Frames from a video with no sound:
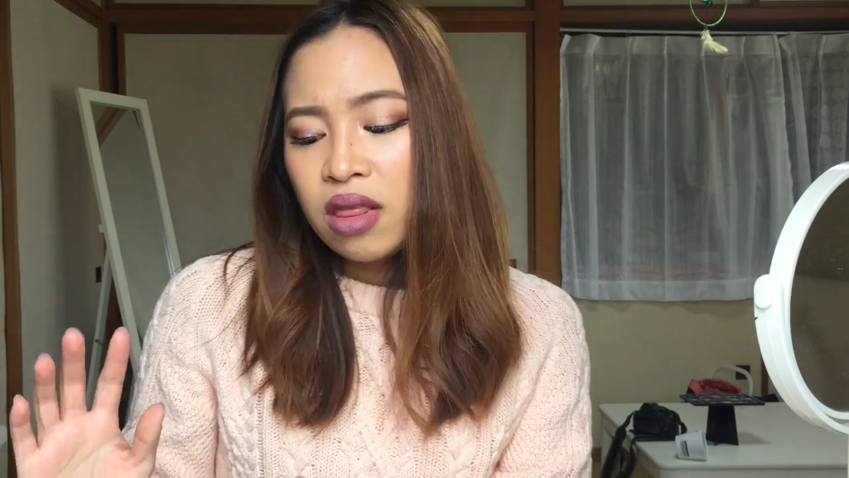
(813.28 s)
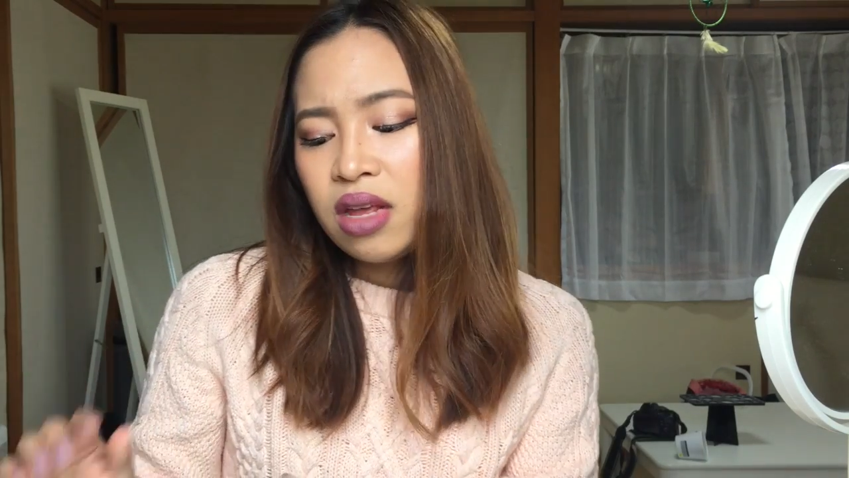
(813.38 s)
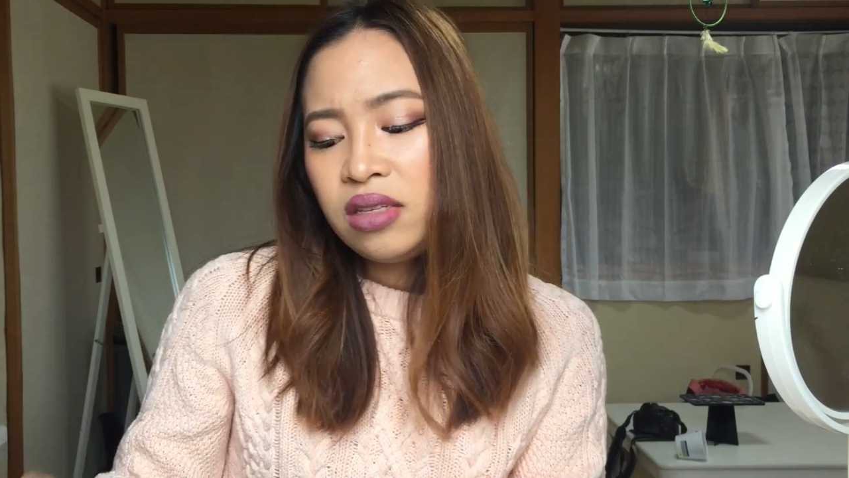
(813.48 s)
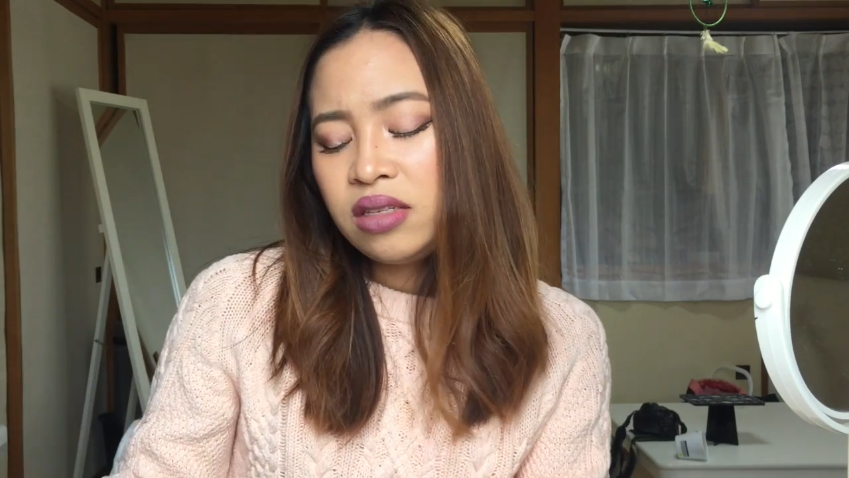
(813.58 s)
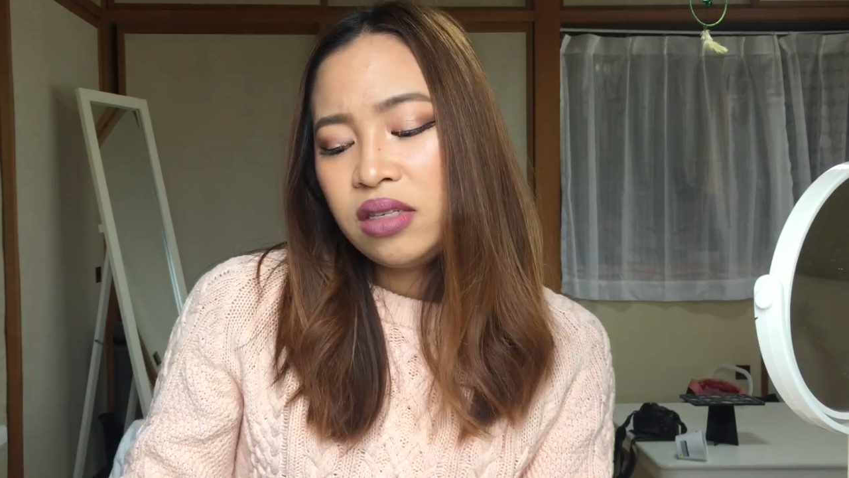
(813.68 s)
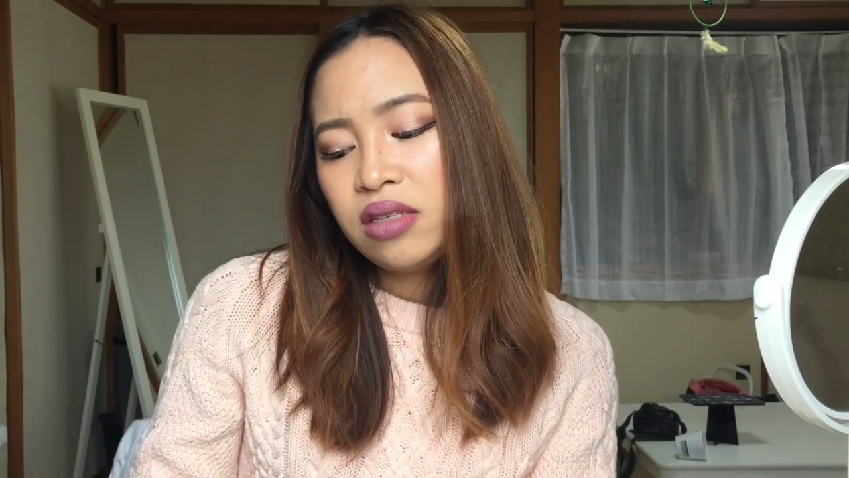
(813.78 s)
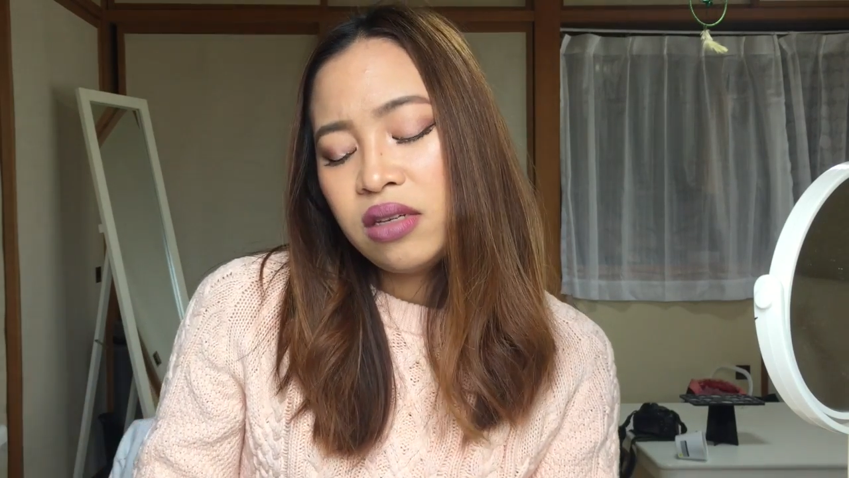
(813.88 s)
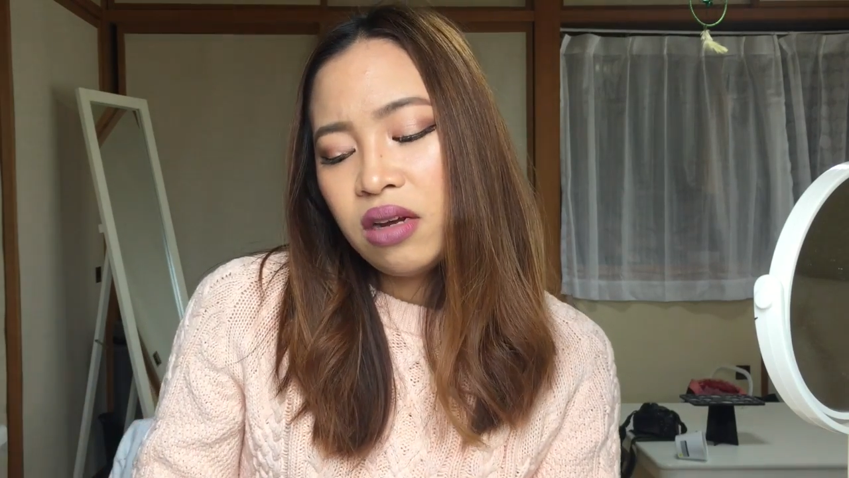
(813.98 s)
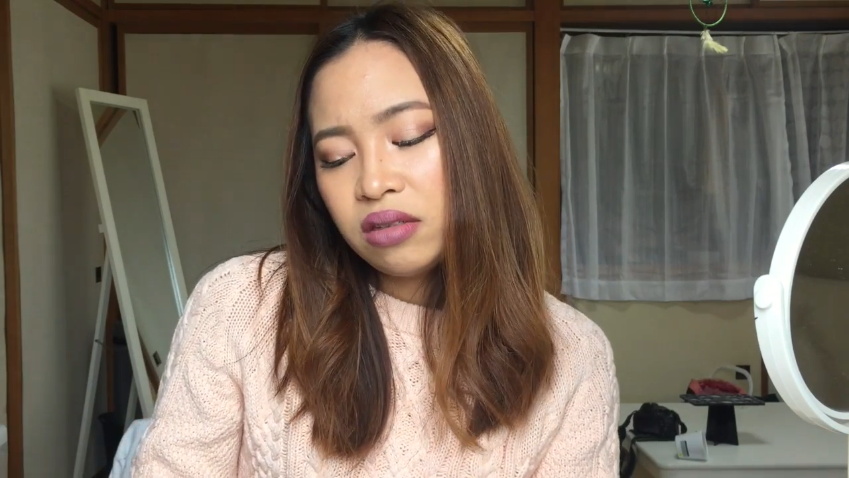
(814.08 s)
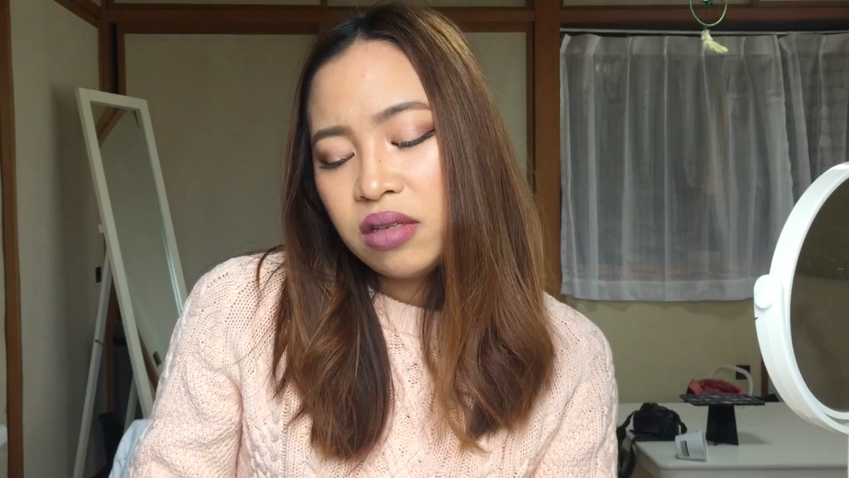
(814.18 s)

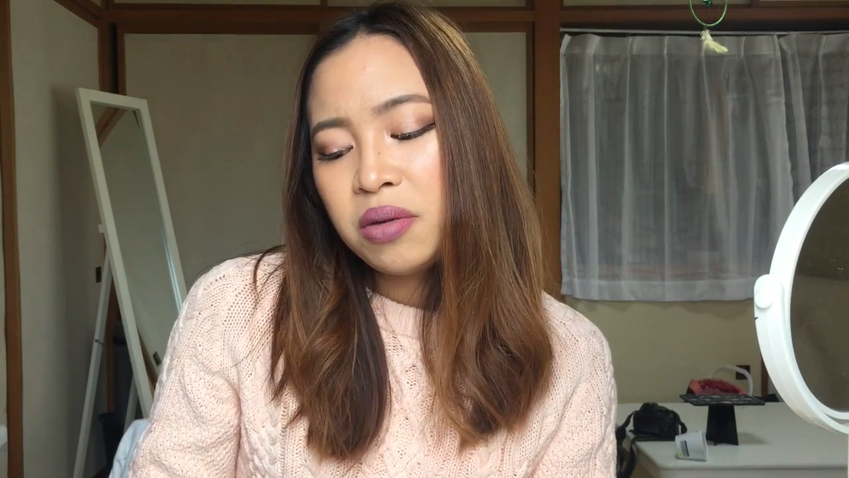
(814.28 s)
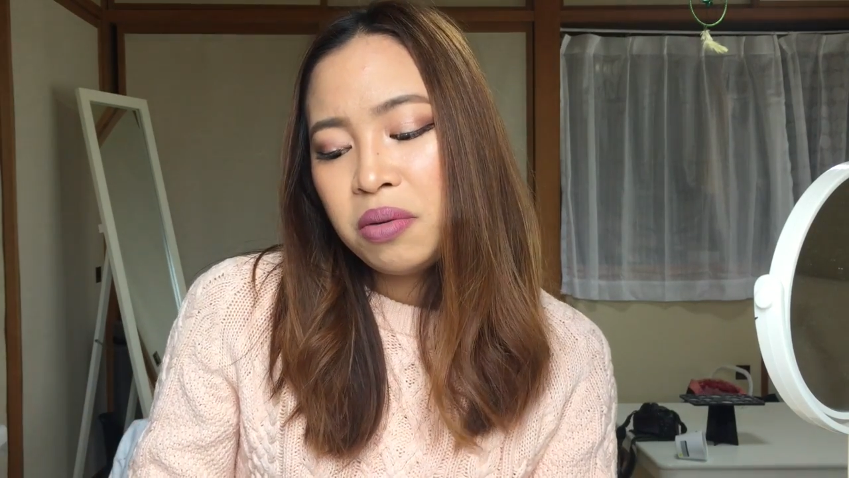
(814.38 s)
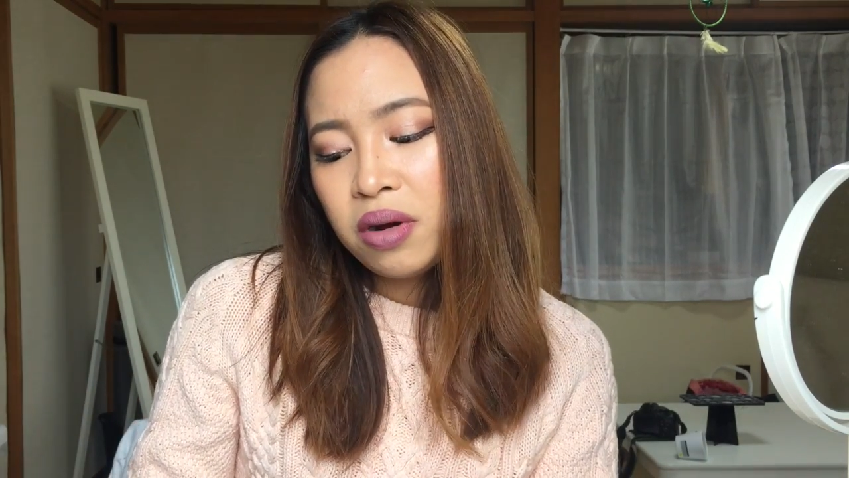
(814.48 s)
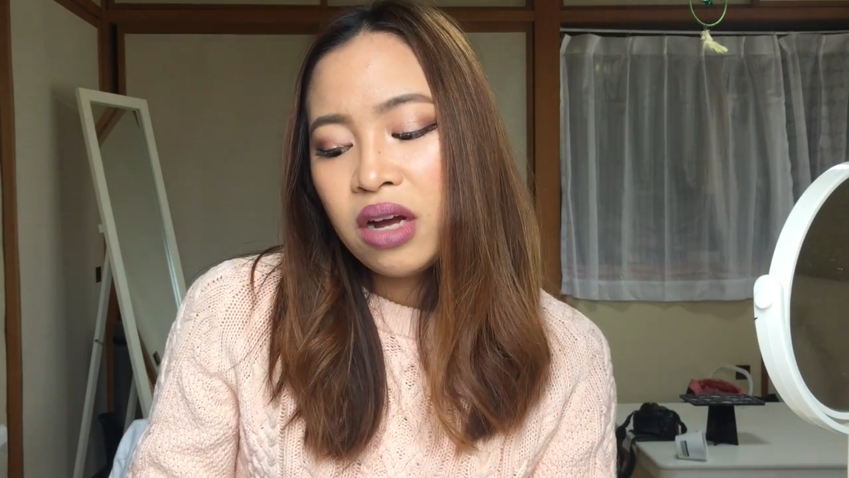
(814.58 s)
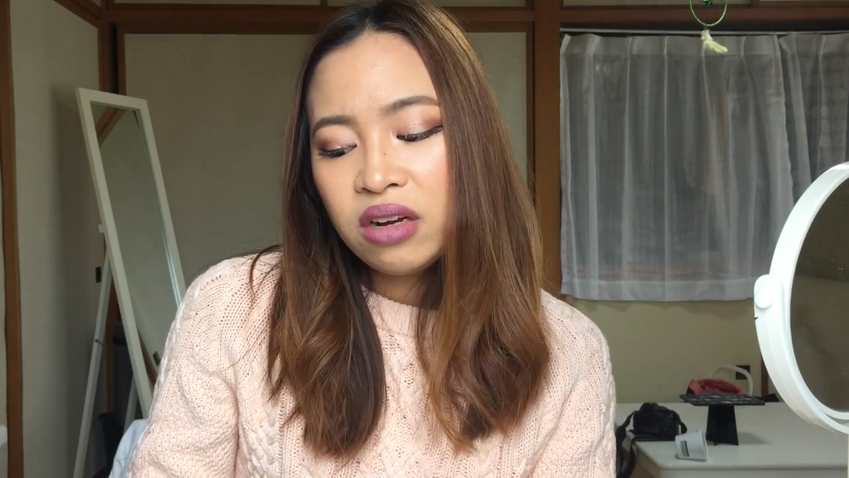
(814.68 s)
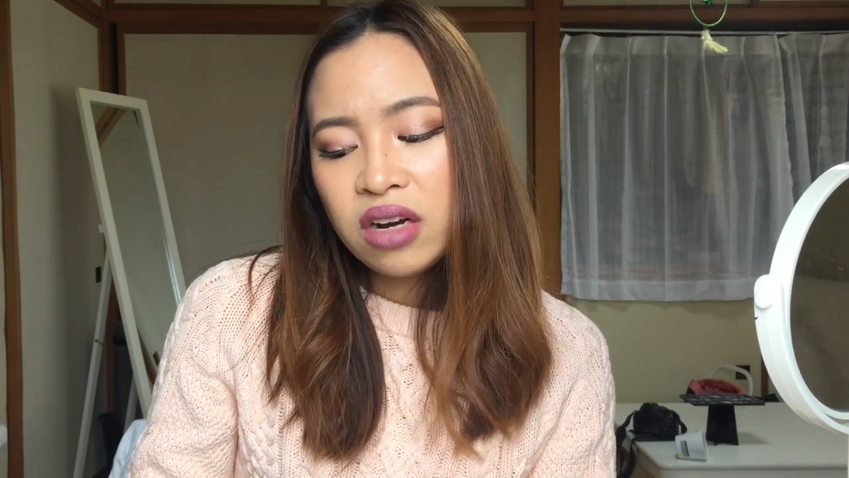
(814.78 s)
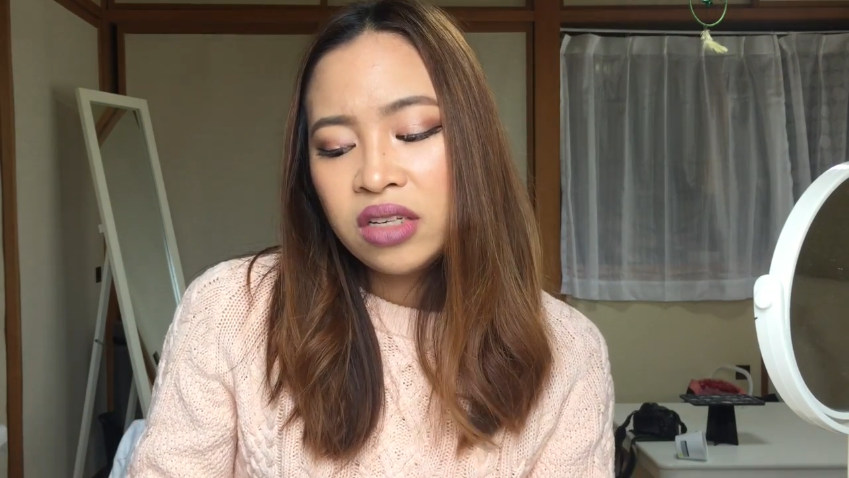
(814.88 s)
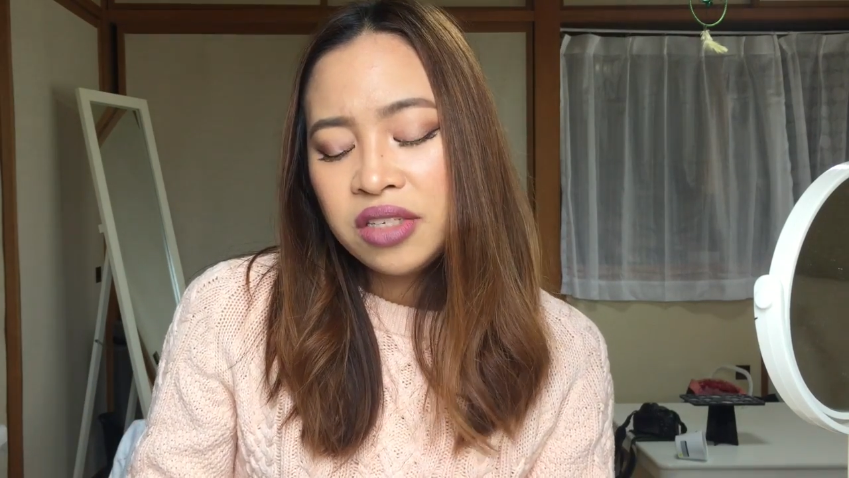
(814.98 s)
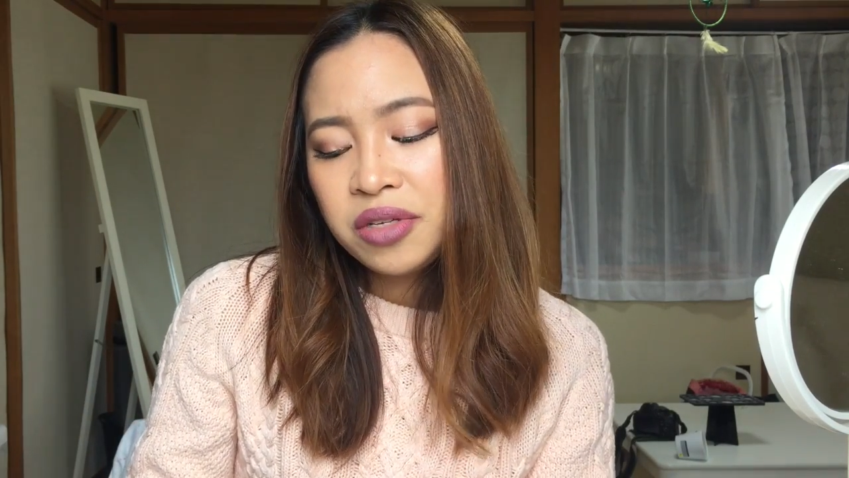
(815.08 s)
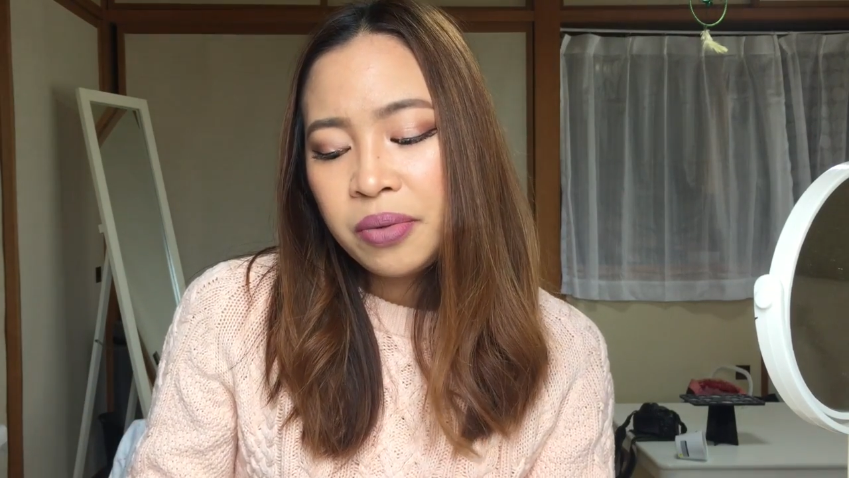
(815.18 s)
that's also a
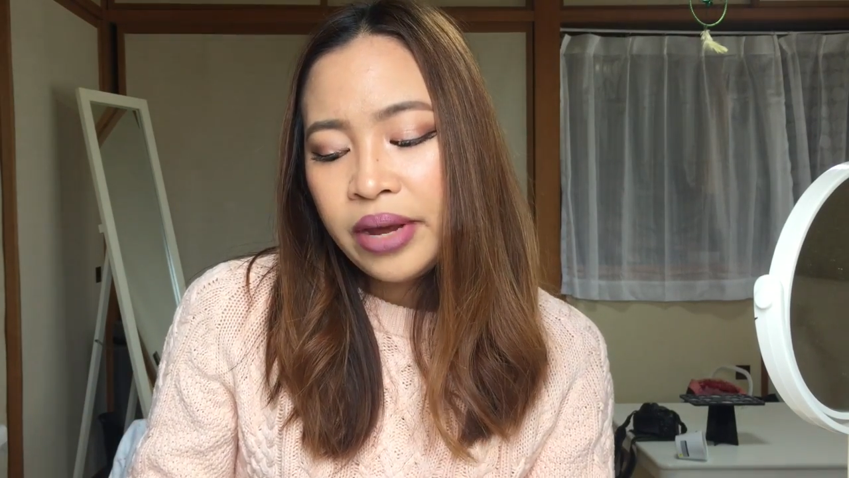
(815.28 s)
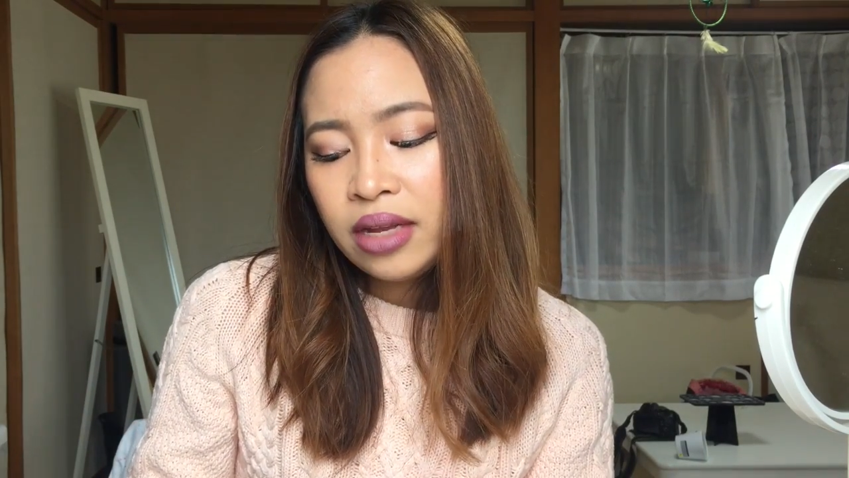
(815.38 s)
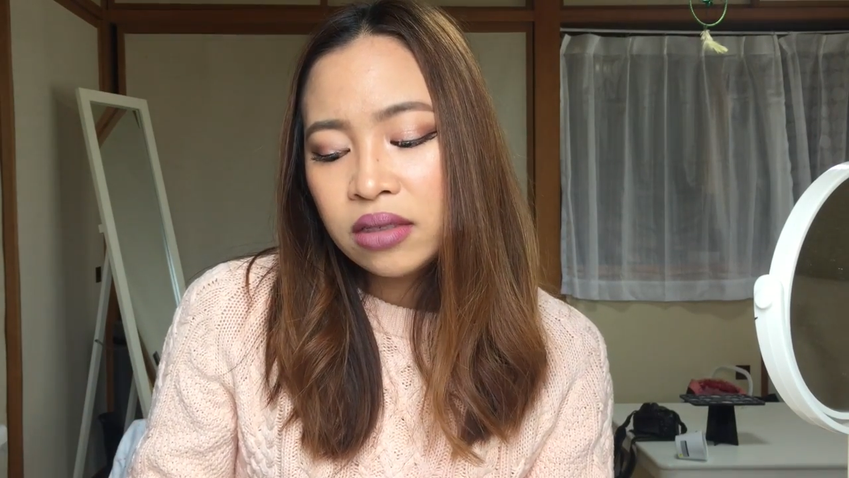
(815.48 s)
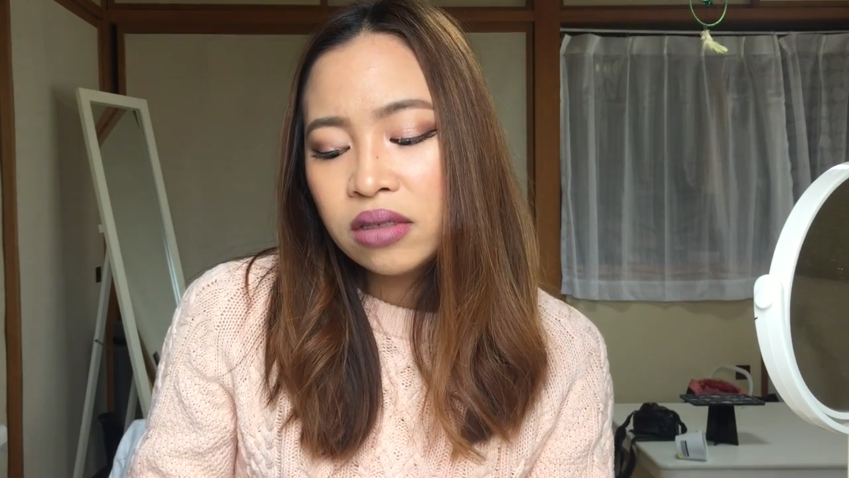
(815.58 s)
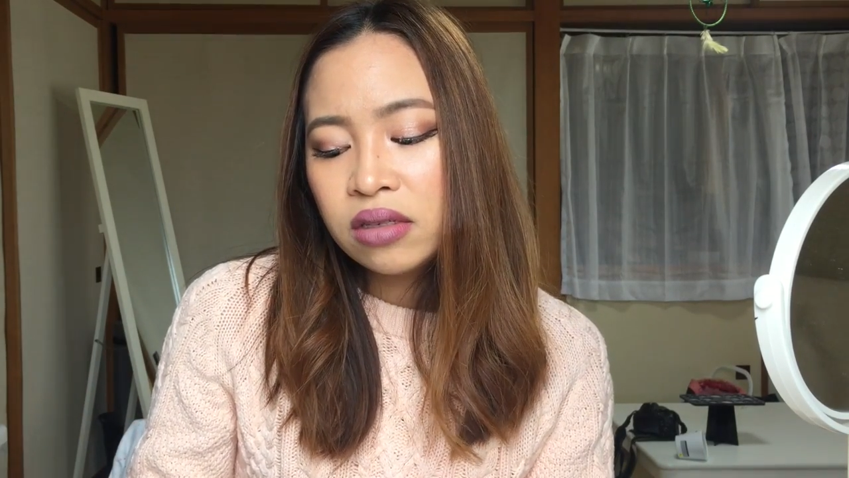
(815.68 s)
con to it.